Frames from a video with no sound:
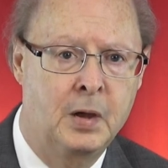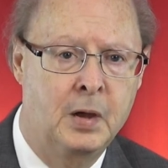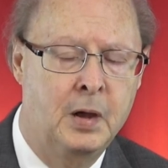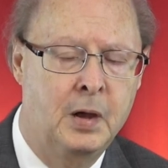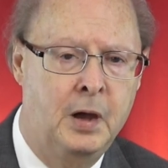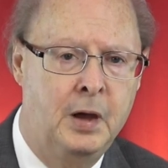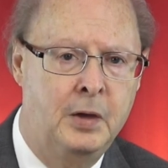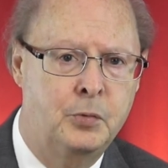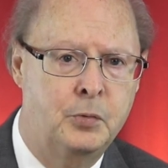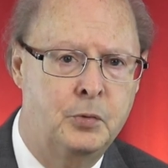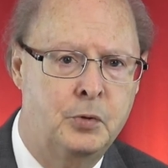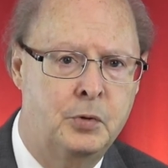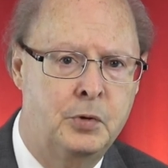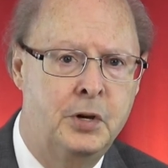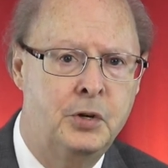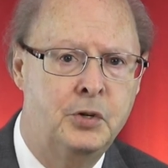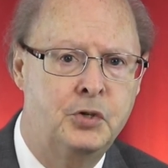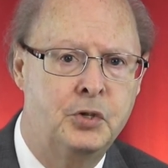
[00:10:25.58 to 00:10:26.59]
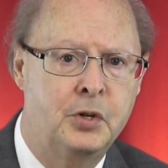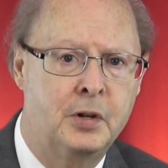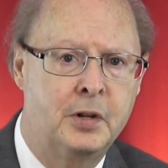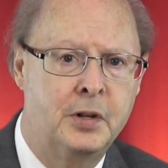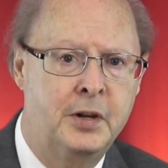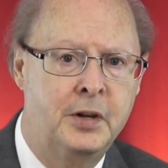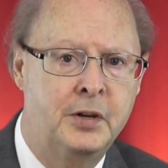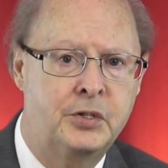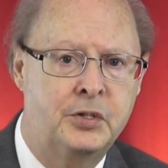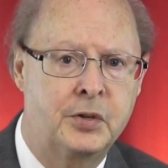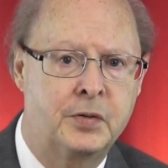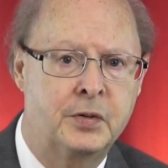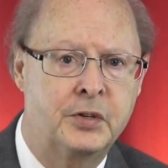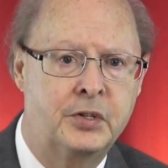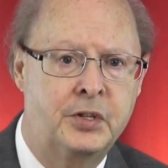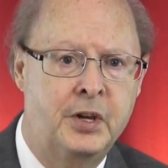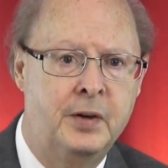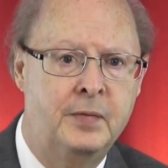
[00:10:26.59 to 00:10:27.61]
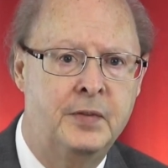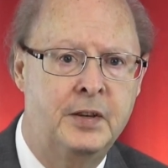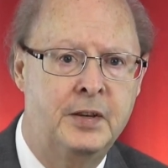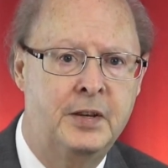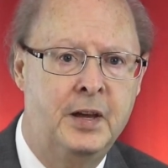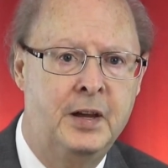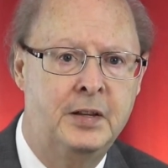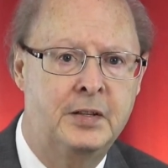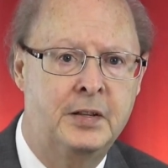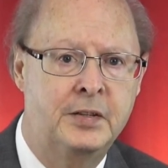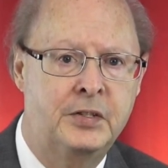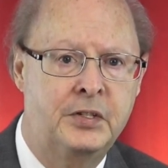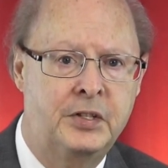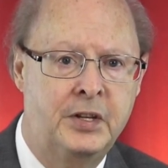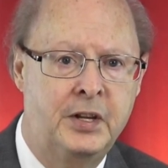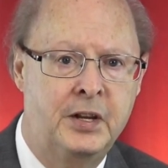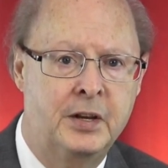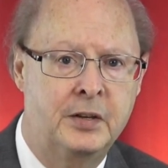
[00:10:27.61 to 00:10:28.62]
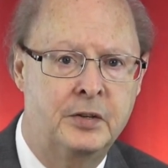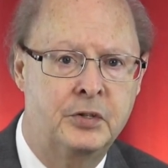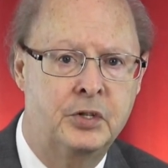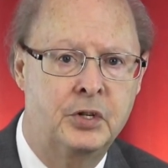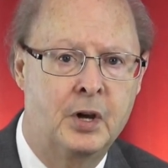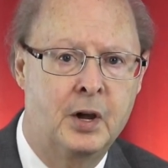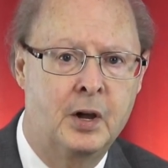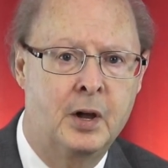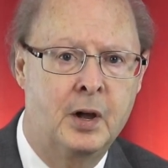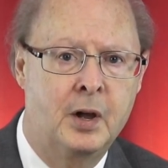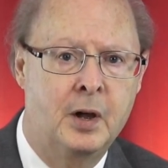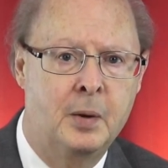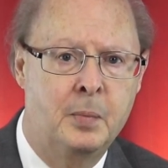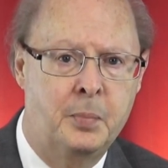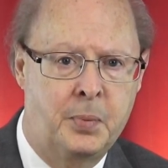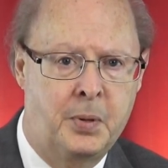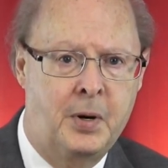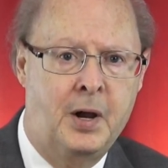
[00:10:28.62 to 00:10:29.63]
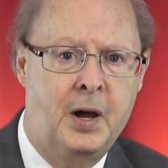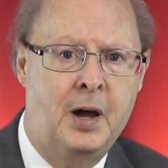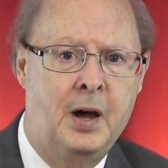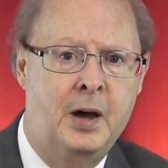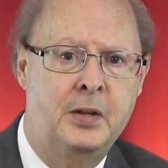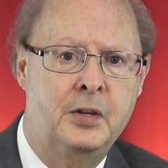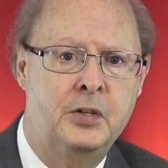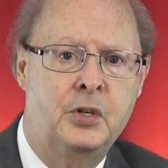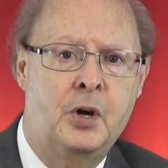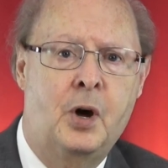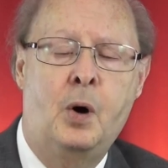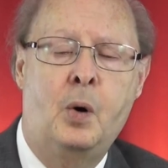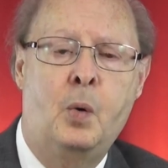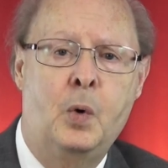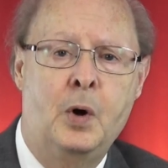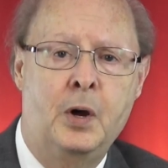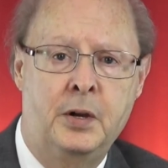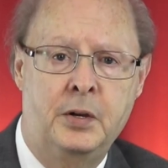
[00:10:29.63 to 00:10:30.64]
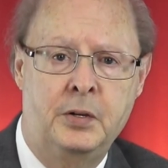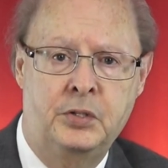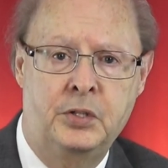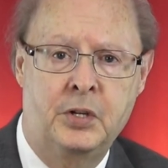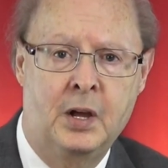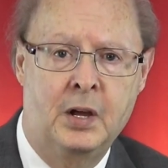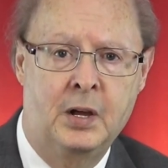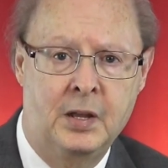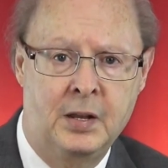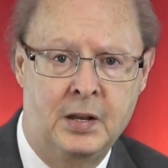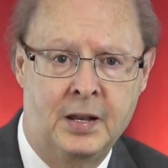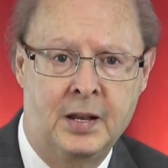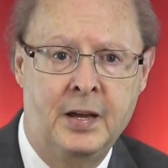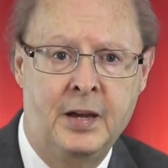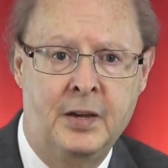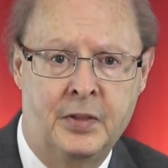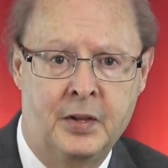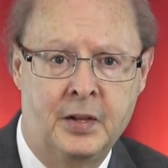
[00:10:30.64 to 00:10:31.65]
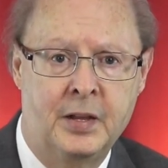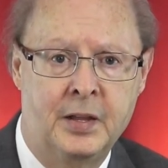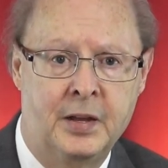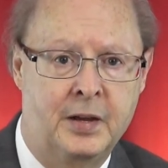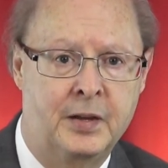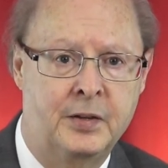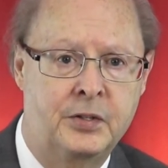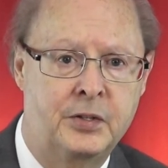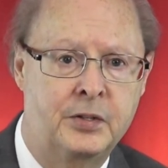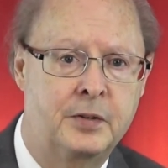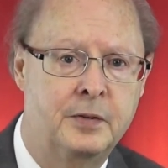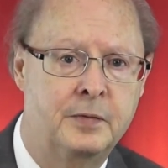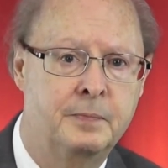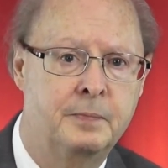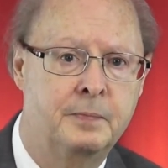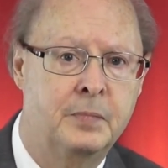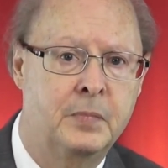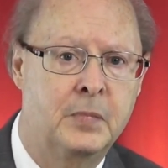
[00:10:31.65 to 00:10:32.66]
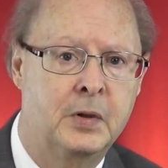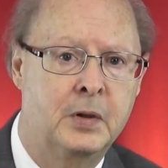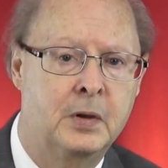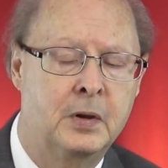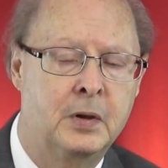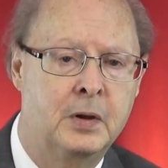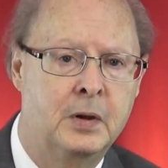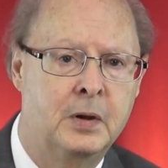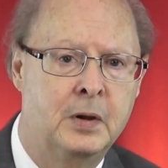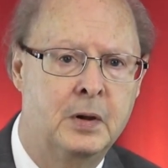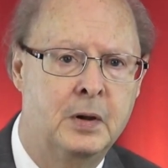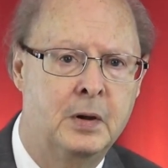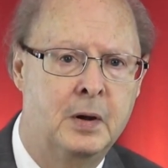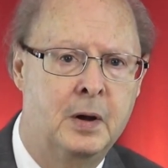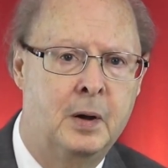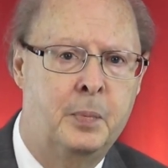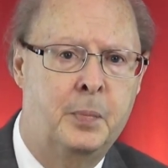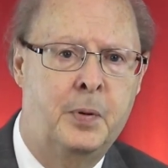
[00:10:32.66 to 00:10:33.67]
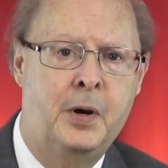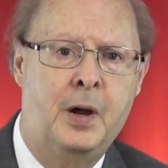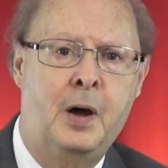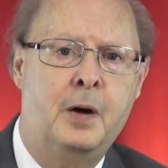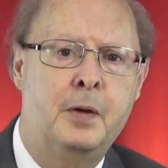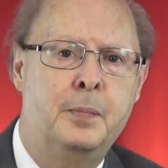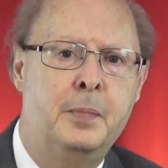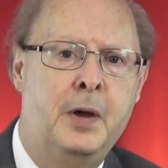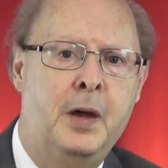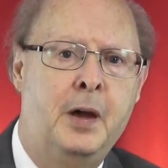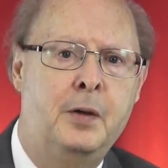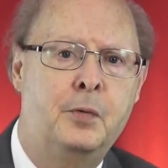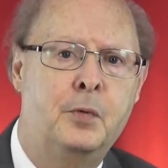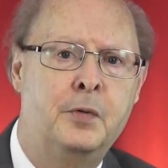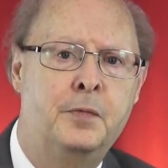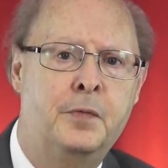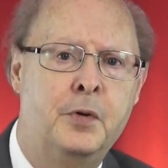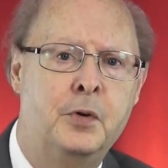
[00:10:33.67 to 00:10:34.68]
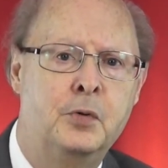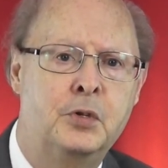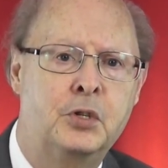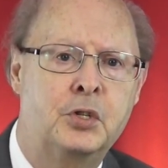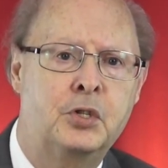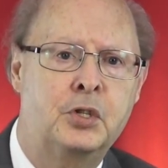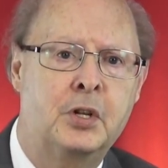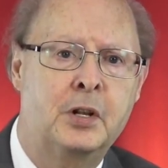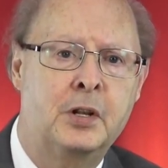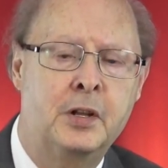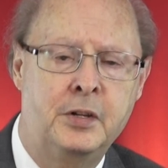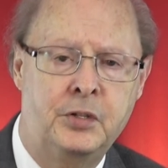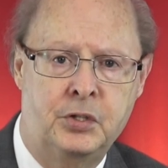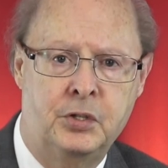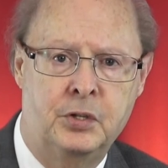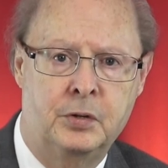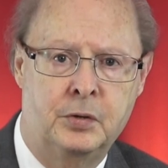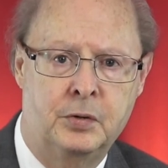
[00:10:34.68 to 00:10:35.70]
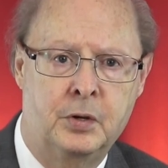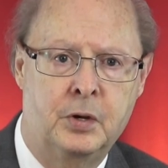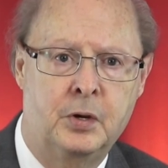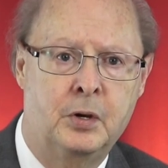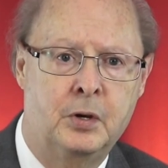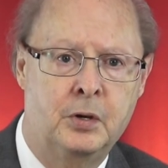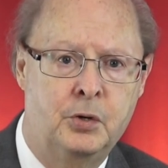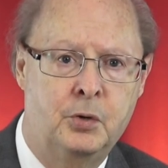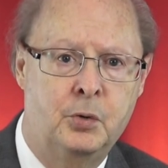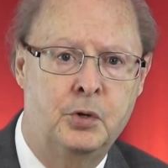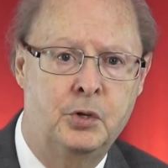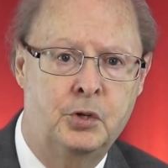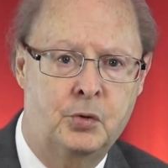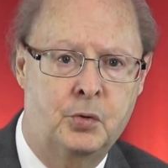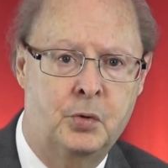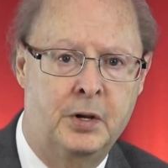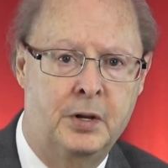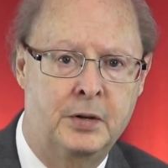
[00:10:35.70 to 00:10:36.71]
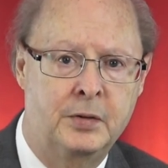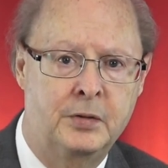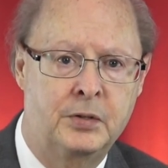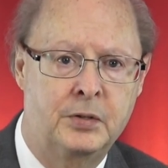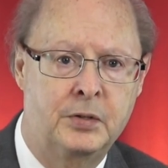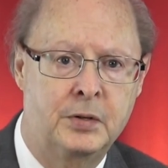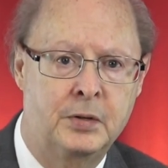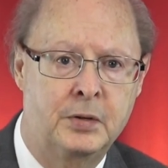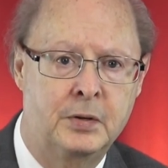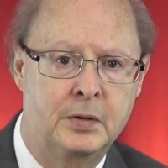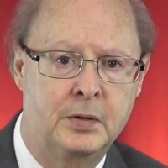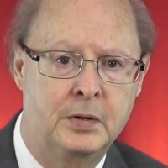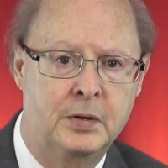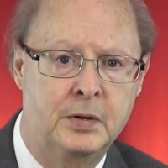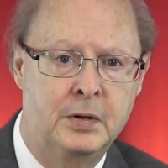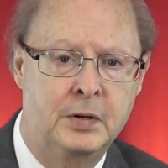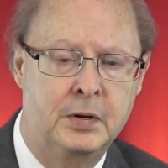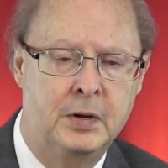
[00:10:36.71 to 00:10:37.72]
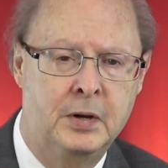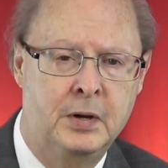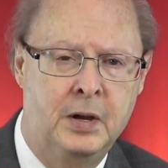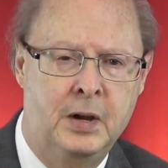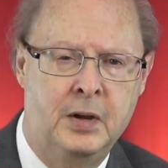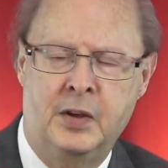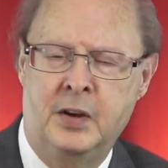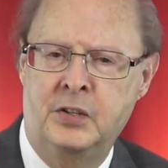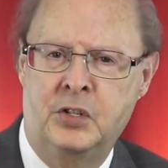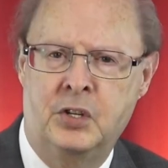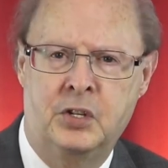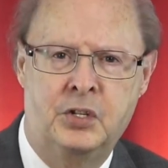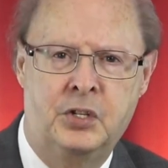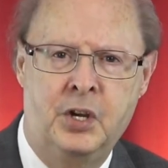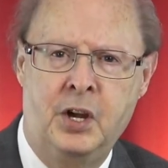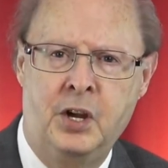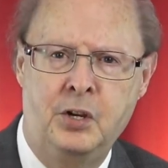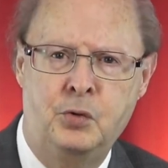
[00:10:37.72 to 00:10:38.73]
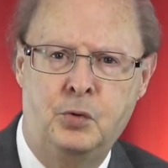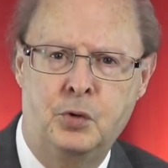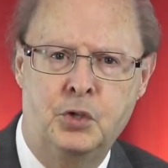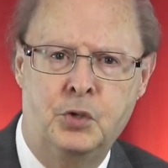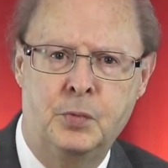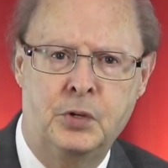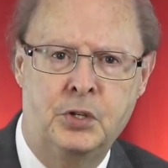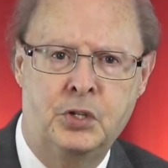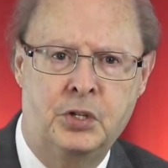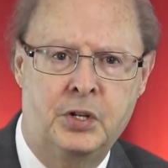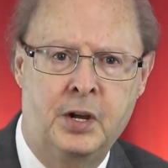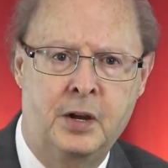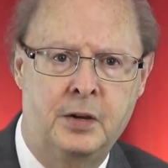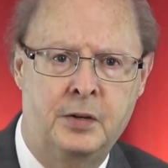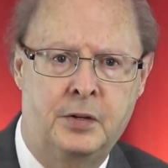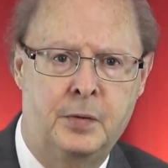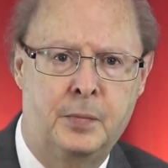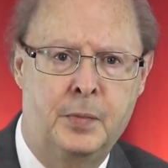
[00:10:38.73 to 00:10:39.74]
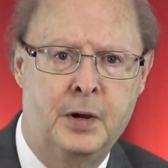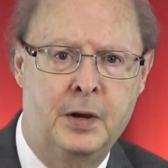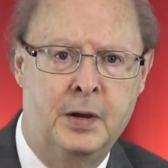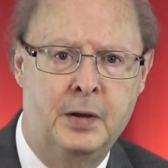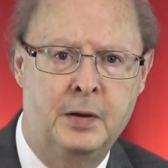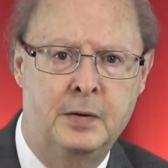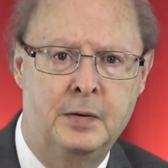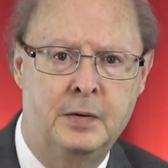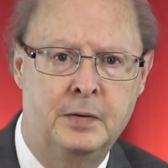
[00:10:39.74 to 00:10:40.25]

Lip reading: In the traditional list of the 7 deadly sins, pride has always led the list. A proud man refuses to listen to his critics, and that's a dangerous mistake to make.